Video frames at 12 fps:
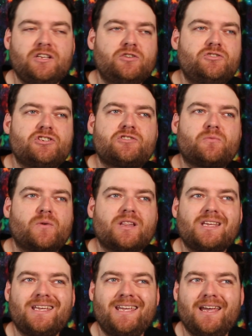You just
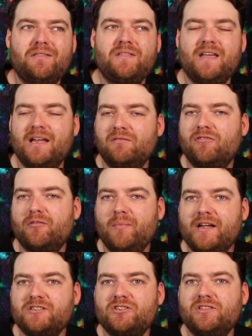really get the
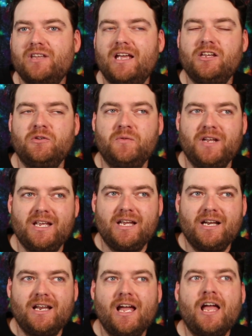information that you
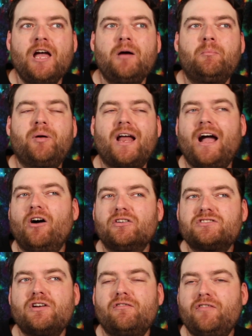need. But I
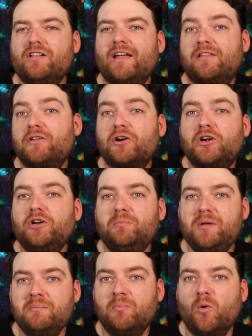also feel like there could
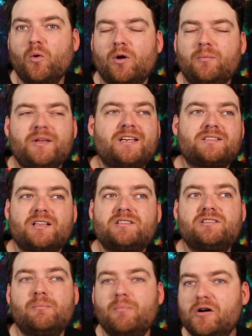be more, because it's
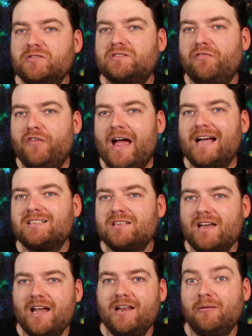the most
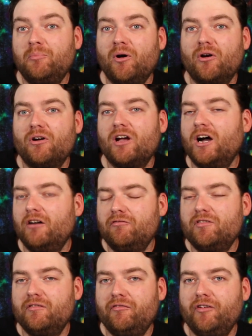fascinating part
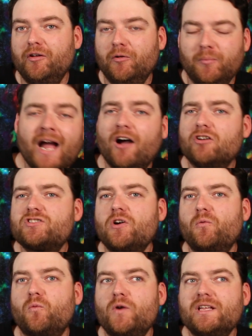of the film. I also
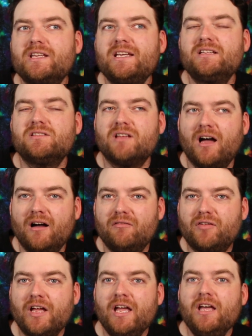really love
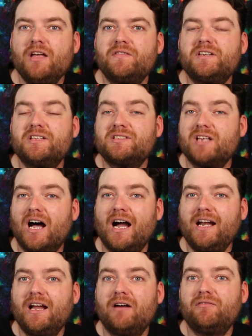the
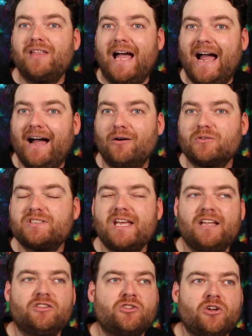design of the house.
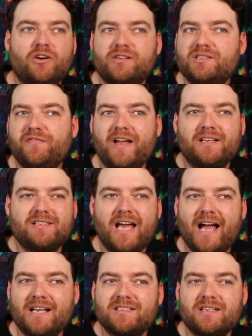It looks
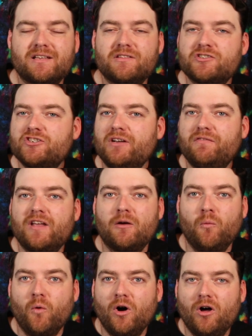fantastic. The shifting
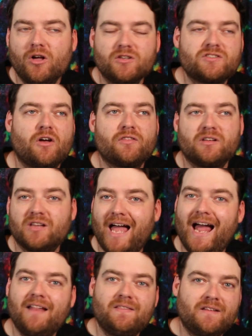walls, all the
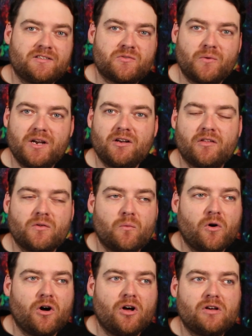Latin that's written on the
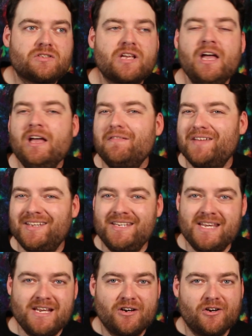walls, the
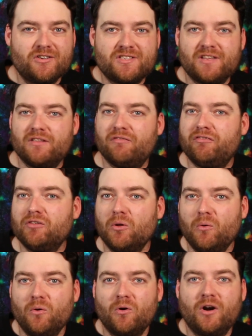gears in the
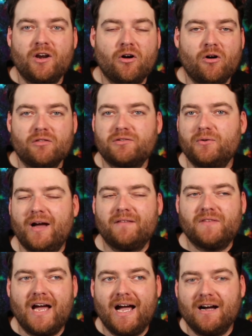floor and all throughout
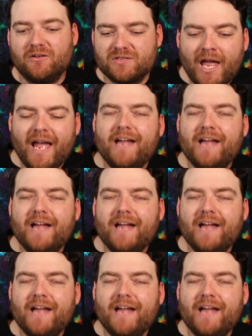the house.